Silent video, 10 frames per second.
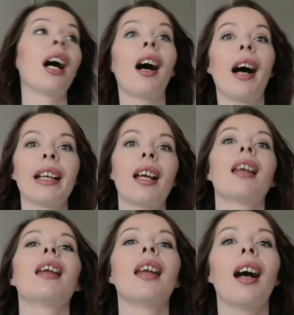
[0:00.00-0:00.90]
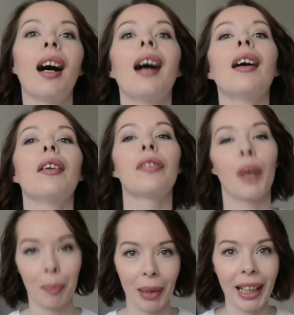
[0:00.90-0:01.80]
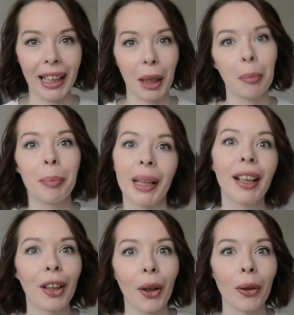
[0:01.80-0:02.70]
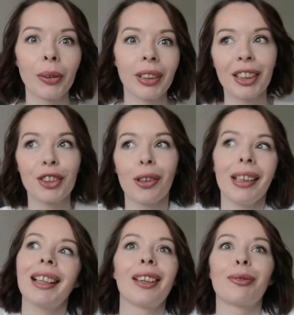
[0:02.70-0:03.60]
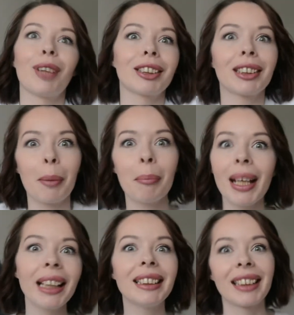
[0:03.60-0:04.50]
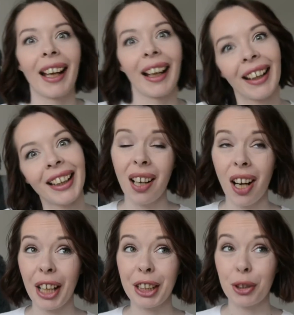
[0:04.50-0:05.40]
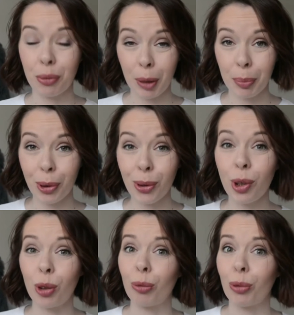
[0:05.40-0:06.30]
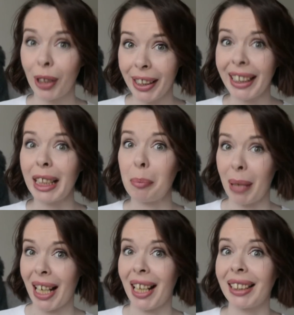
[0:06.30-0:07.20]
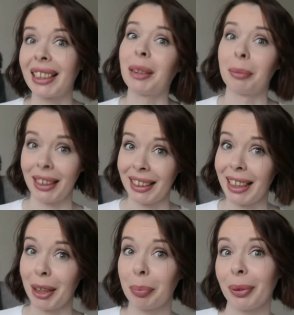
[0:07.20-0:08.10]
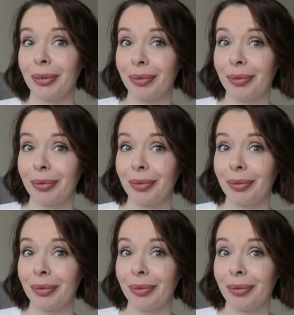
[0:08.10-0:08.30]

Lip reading: I love playing bingo. The adrenaline rush is amazing. I dribble really bad in my sleep.